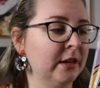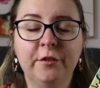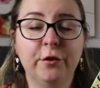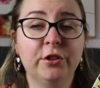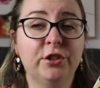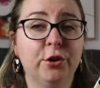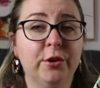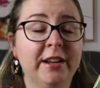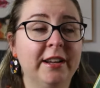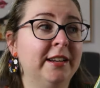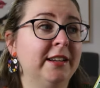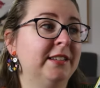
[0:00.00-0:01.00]
The first story
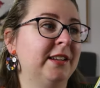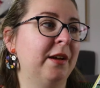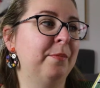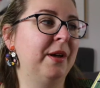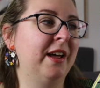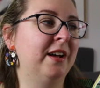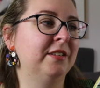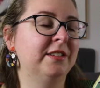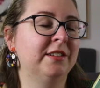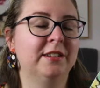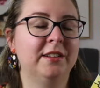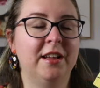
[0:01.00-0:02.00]
is about